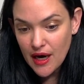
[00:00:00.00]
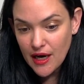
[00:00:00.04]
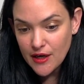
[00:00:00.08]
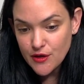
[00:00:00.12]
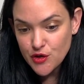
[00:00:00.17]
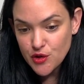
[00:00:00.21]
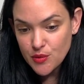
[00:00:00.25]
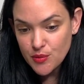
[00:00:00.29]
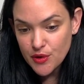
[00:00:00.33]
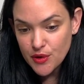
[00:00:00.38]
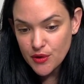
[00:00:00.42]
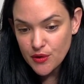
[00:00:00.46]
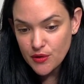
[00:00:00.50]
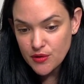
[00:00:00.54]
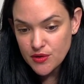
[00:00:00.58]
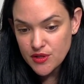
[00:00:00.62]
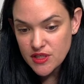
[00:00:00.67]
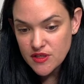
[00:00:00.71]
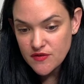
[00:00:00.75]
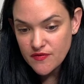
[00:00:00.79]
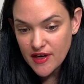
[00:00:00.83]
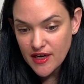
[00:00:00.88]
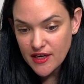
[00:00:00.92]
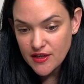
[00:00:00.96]
tumor
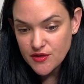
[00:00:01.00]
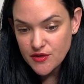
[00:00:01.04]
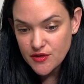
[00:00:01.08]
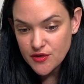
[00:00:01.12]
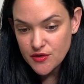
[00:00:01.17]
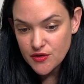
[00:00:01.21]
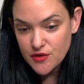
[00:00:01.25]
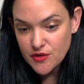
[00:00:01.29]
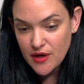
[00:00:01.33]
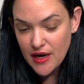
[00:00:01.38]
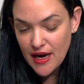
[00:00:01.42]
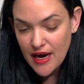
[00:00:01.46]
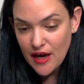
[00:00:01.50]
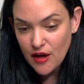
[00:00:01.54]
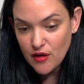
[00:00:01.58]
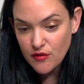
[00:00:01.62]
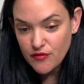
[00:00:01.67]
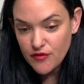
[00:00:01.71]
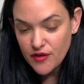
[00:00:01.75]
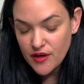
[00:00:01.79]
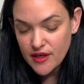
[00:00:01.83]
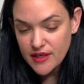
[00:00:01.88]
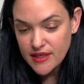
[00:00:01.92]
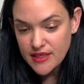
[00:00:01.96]
necrosis factor
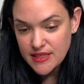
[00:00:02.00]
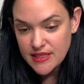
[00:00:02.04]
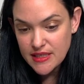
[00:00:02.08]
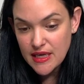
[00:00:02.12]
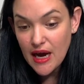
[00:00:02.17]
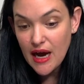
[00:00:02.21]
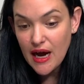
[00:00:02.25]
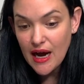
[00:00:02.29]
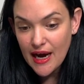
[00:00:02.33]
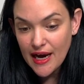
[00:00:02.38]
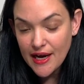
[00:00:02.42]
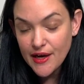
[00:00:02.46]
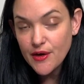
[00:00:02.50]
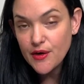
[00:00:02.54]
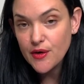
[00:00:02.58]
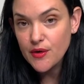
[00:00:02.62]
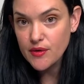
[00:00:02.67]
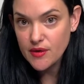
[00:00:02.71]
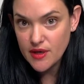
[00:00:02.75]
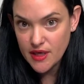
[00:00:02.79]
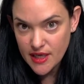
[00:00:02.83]
alpha is higher